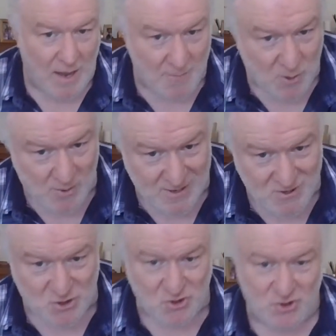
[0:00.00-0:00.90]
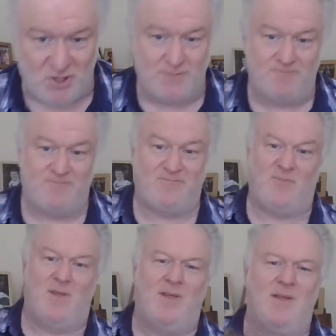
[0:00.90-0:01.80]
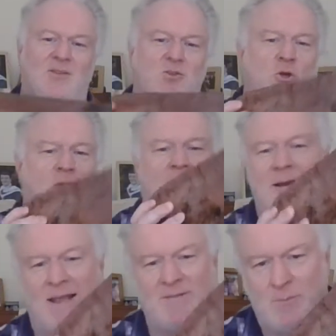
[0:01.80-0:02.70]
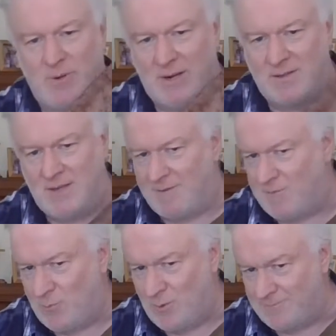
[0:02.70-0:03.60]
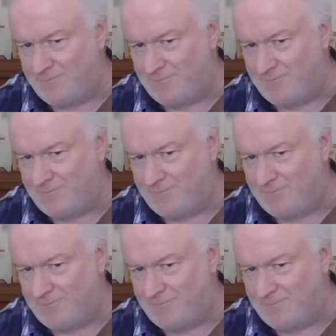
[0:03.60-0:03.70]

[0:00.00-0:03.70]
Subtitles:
I'm quite sure you can't give a brick to everyone.